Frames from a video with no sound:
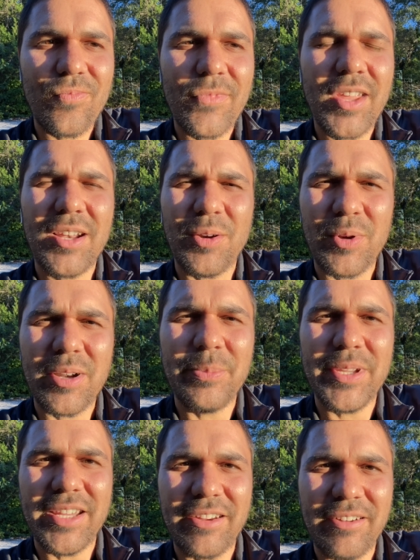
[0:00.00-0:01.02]
and I want to
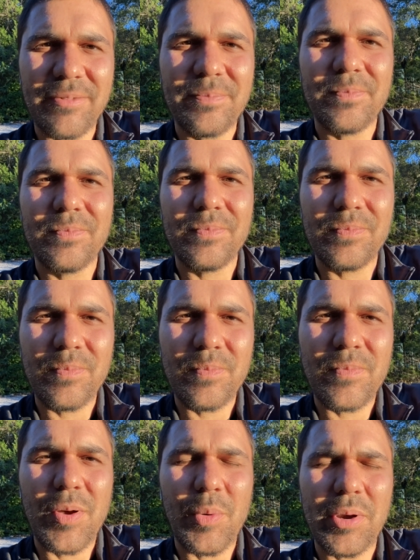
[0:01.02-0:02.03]
be here.
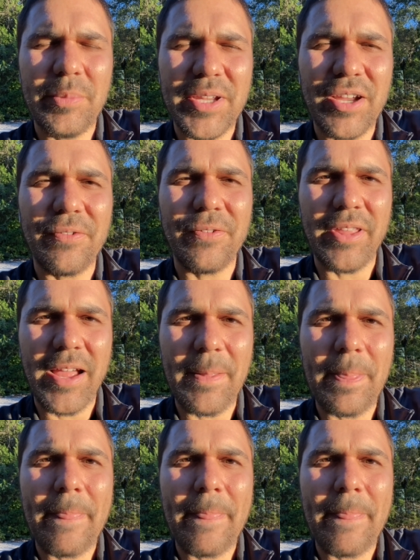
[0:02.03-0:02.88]
I want to be here for that.